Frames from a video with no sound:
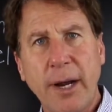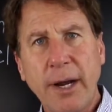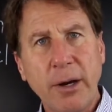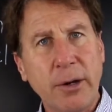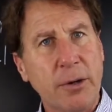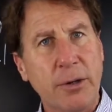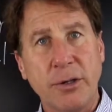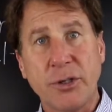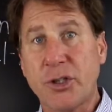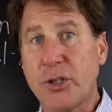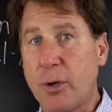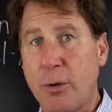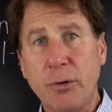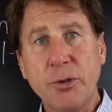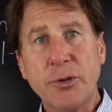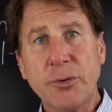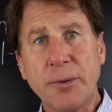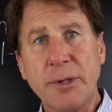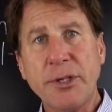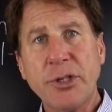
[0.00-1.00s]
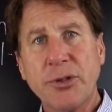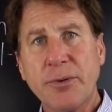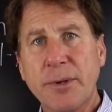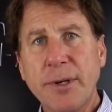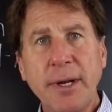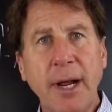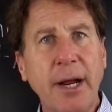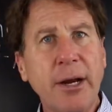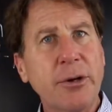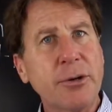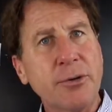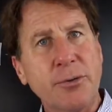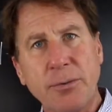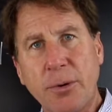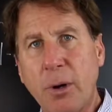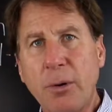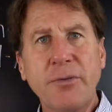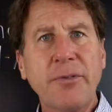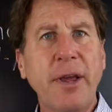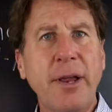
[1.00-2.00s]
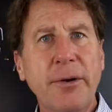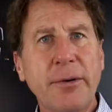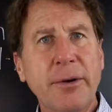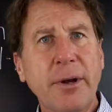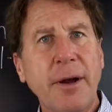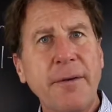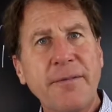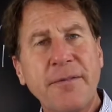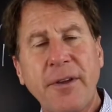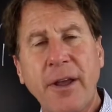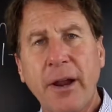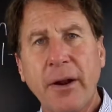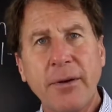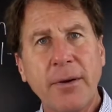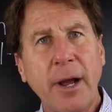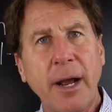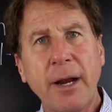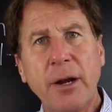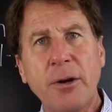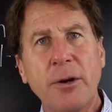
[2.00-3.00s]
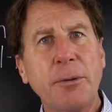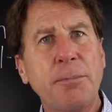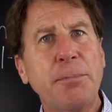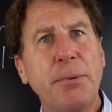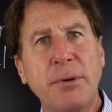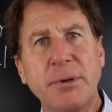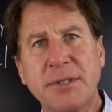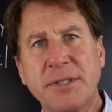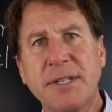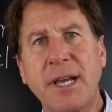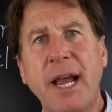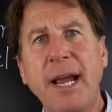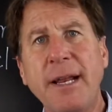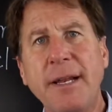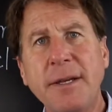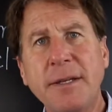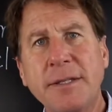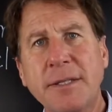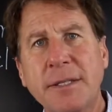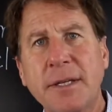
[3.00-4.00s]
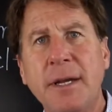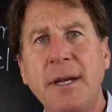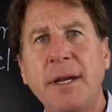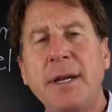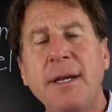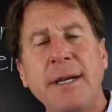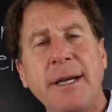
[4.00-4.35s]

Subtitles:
I heard shoulder injury, and I heard rotator cuff tear, and I heard bursitis,